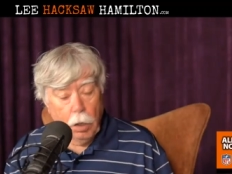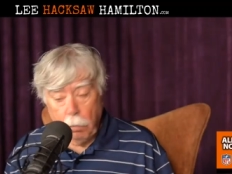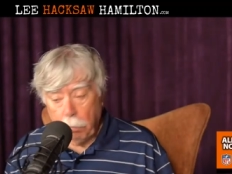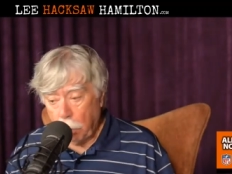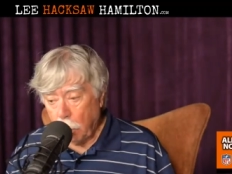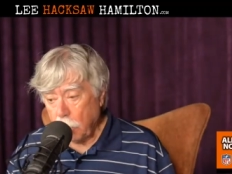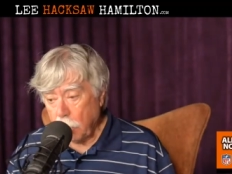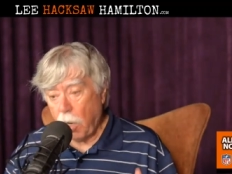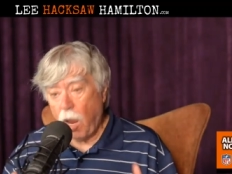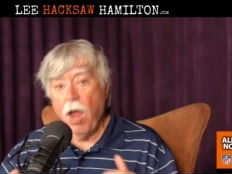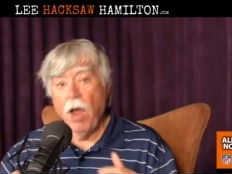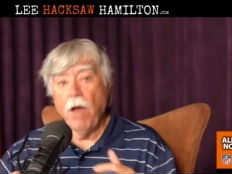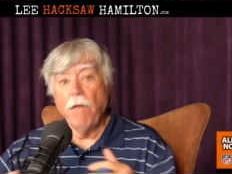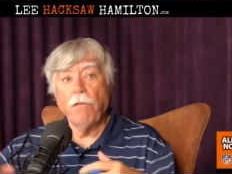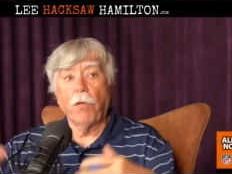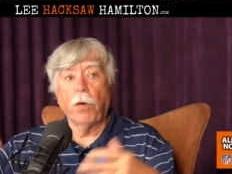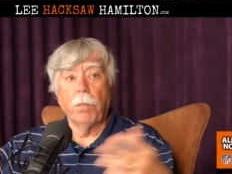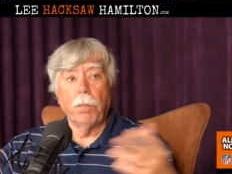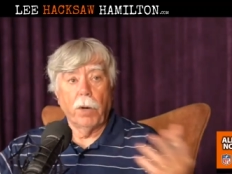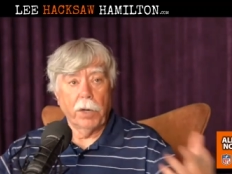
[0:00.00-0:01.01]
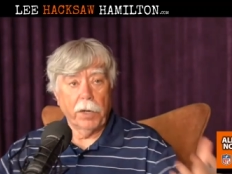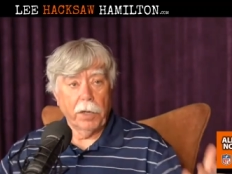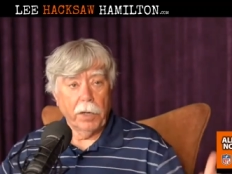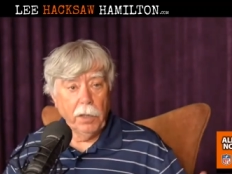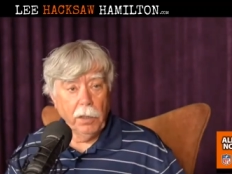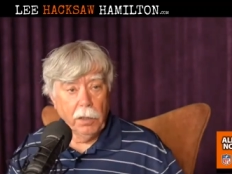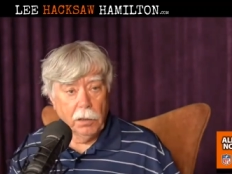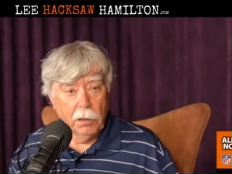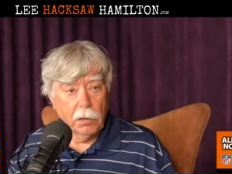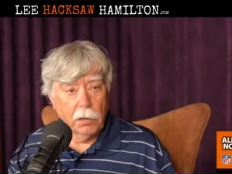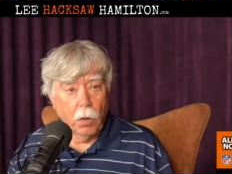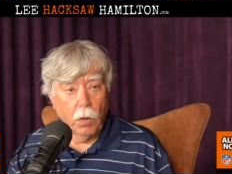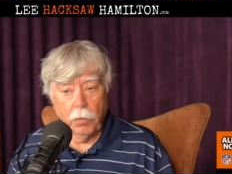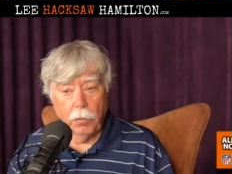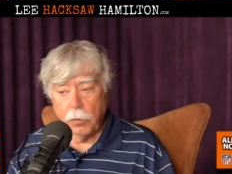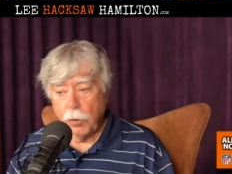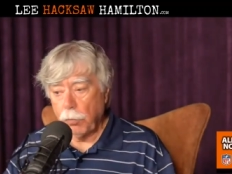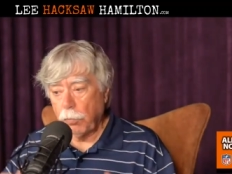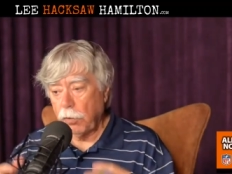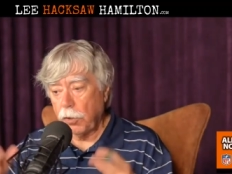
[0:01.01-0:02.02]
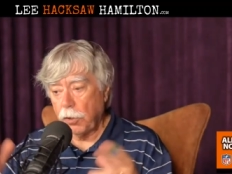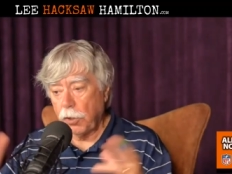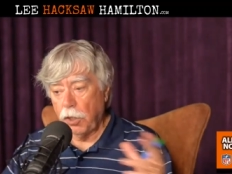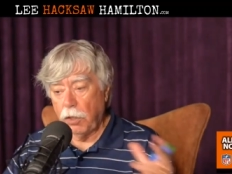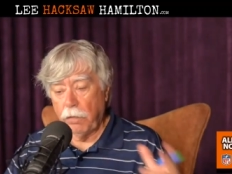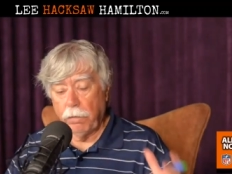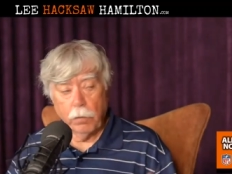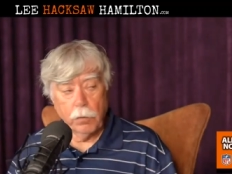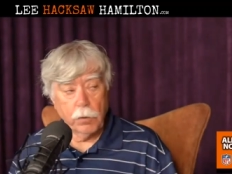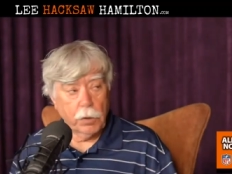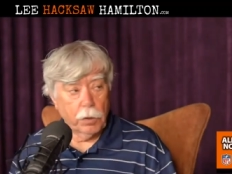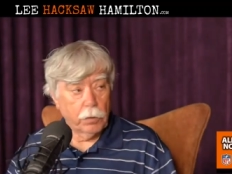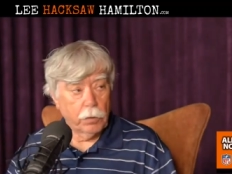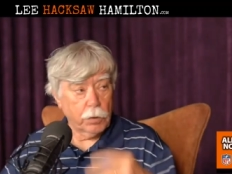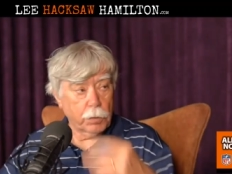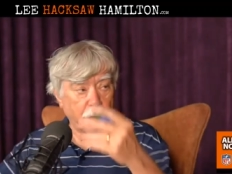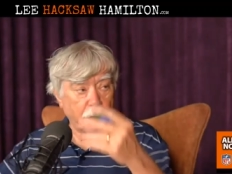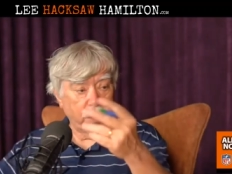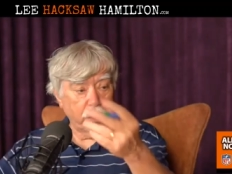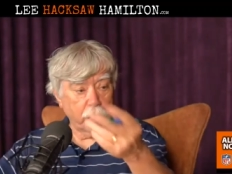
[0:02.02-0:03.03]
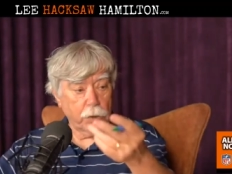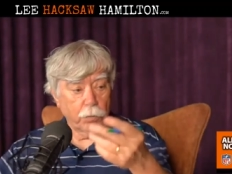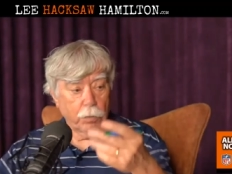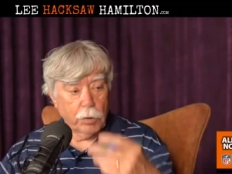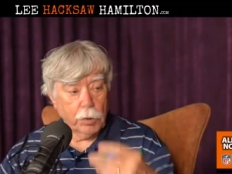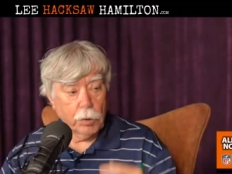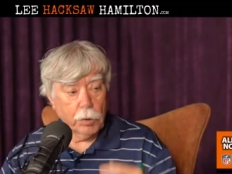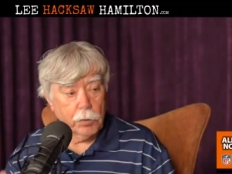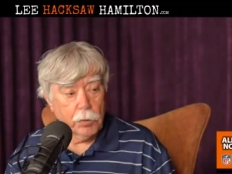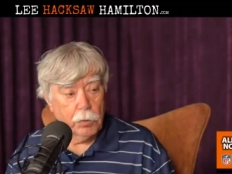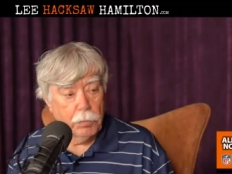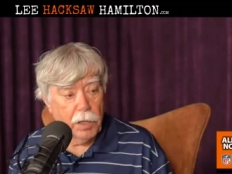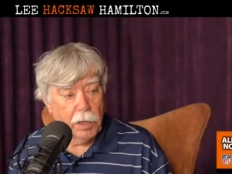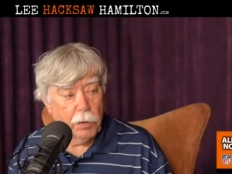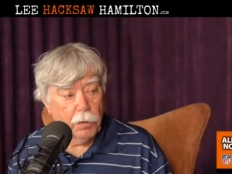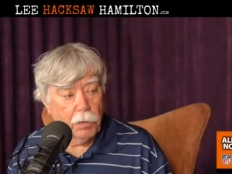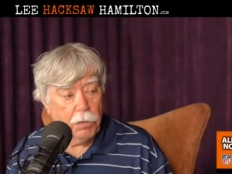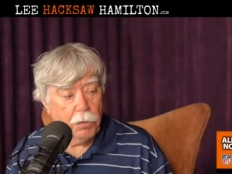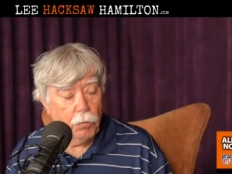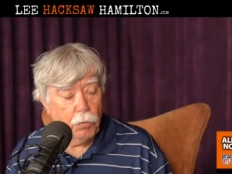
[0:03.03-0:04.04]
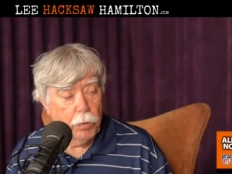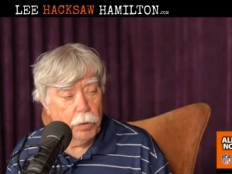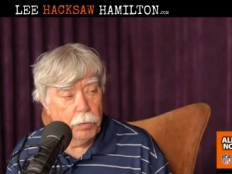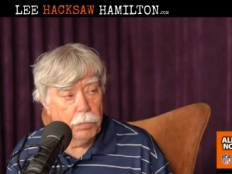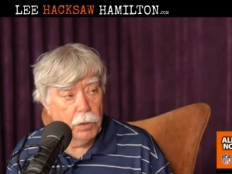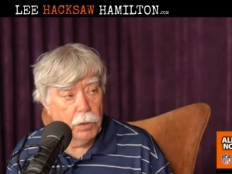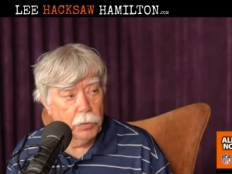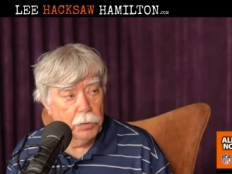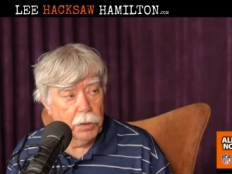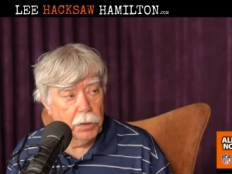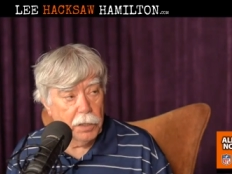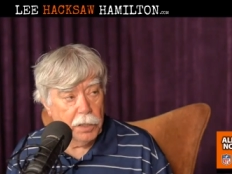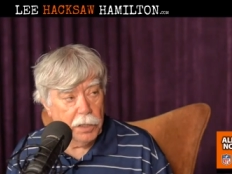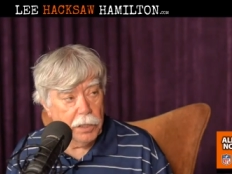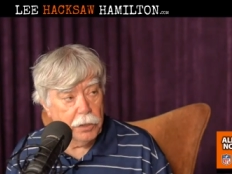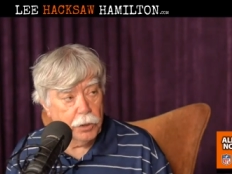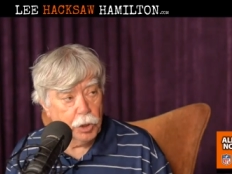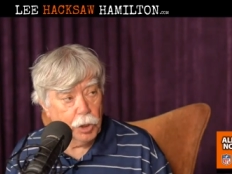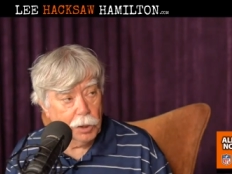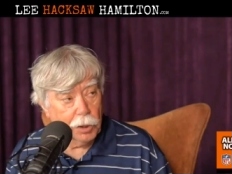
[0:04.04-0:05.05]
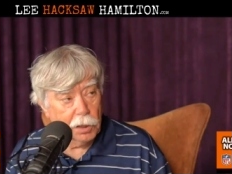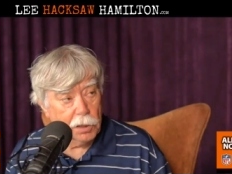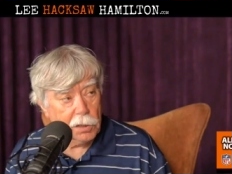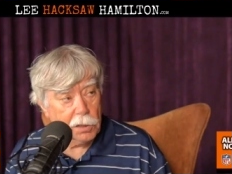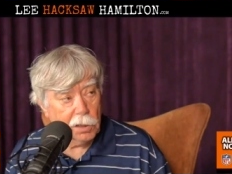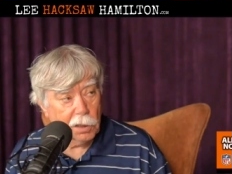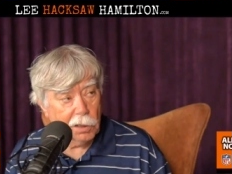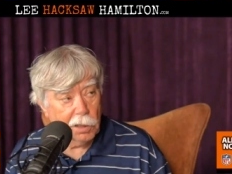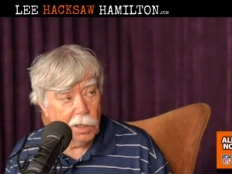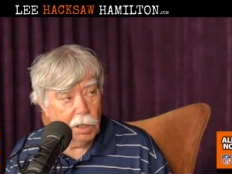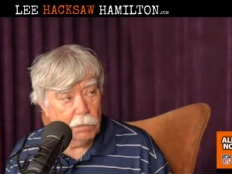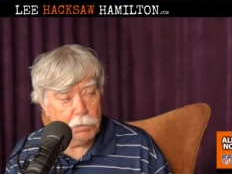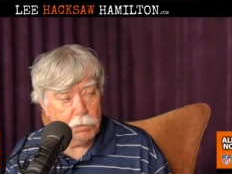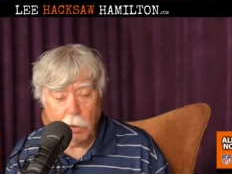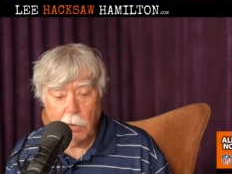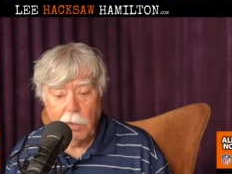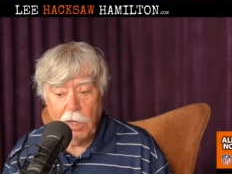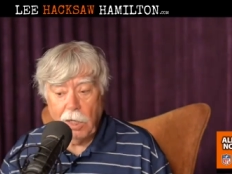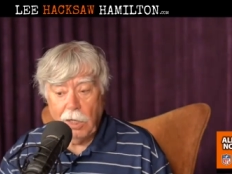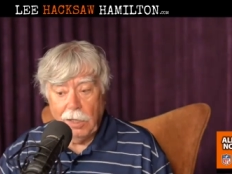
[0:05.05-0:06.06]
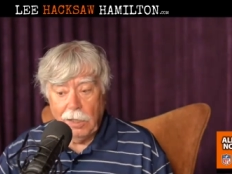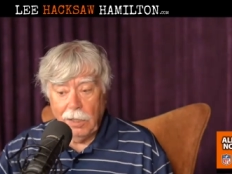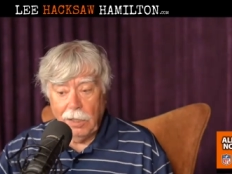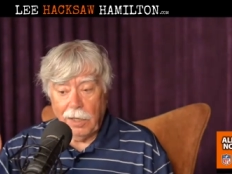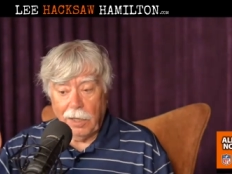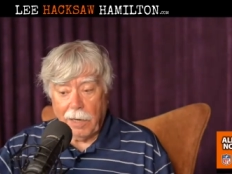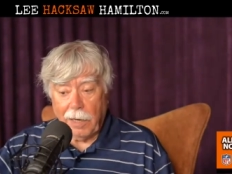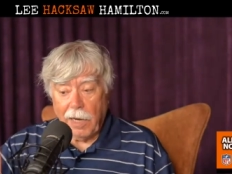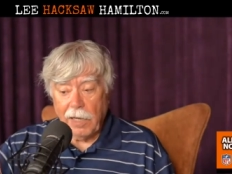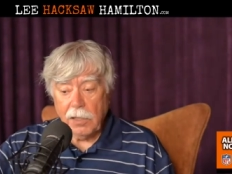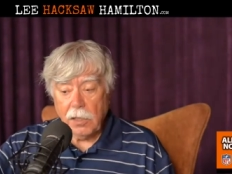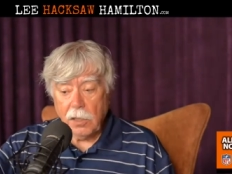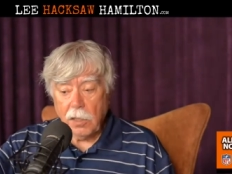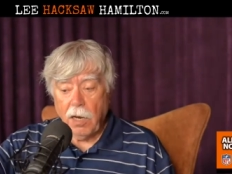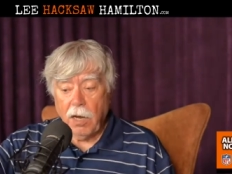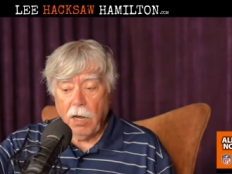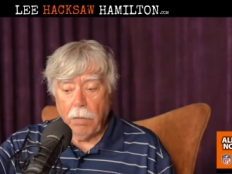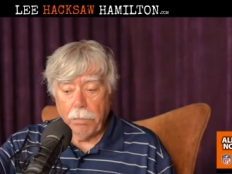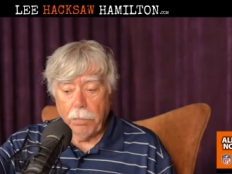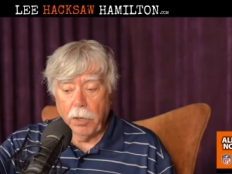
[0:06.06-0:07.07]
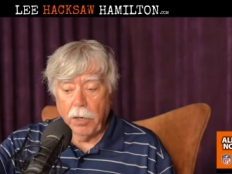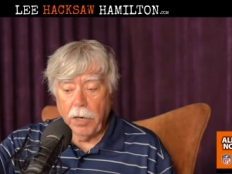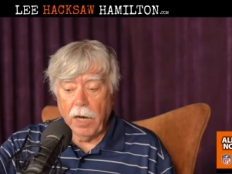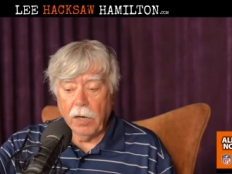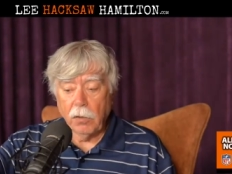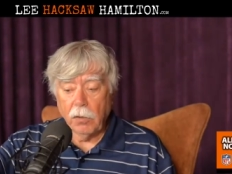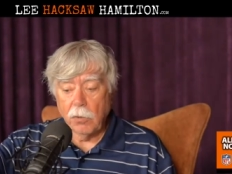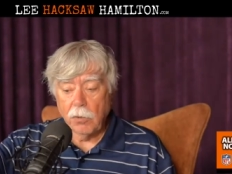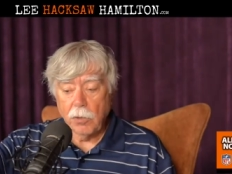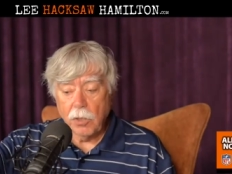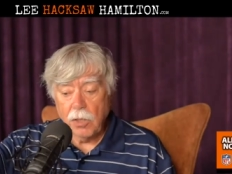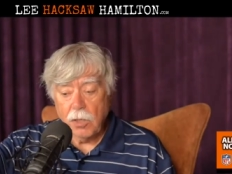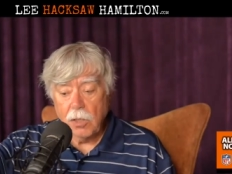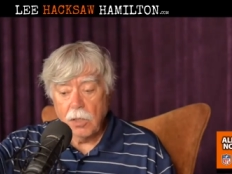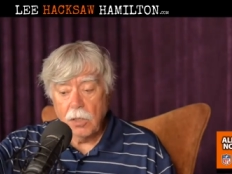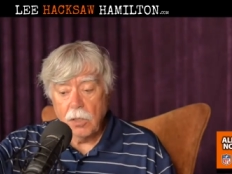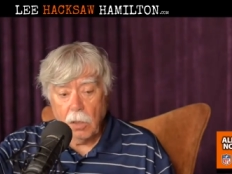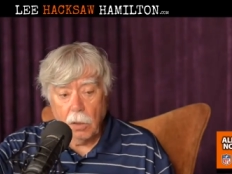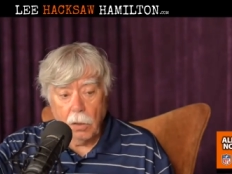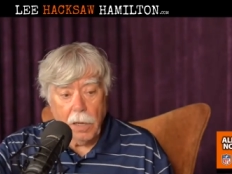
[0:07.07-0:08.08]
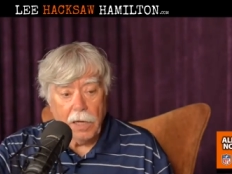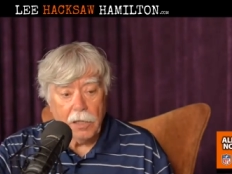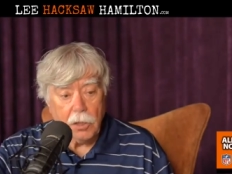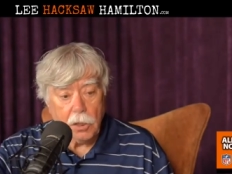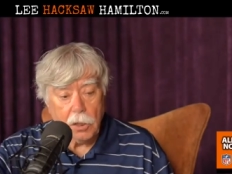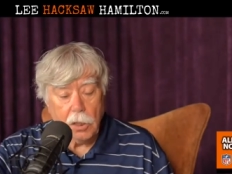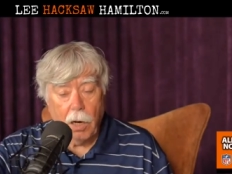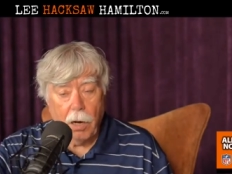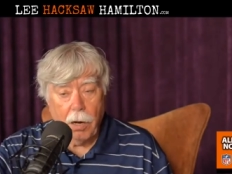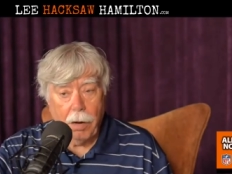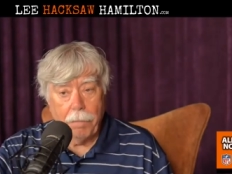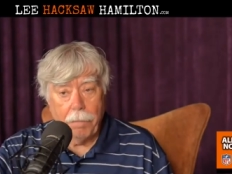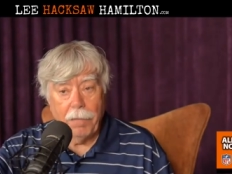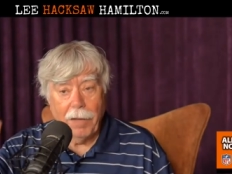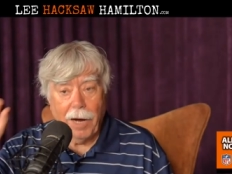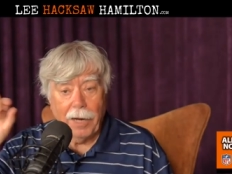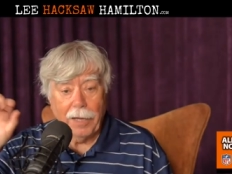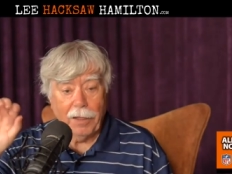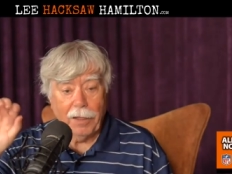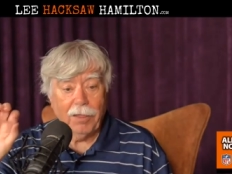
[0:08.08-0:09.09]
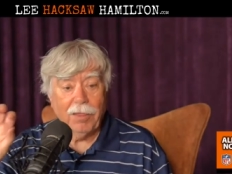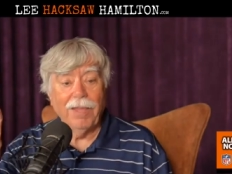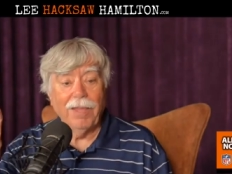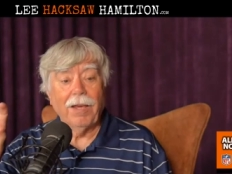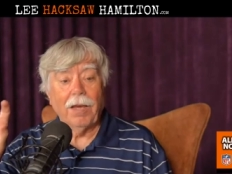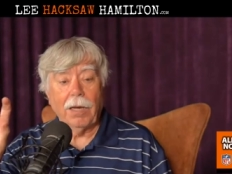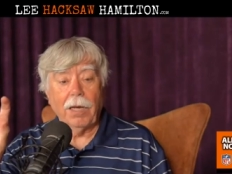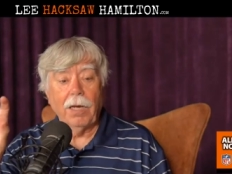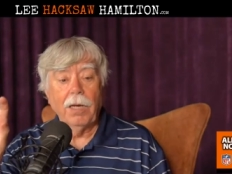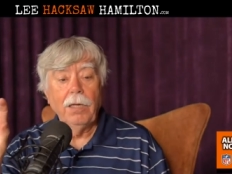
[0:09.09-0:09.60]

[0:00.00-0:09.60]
Plus everybody, all those receivers and those pass rushers are making thirty million dollars each against the cap. So it has to happen now, because this is the last time I think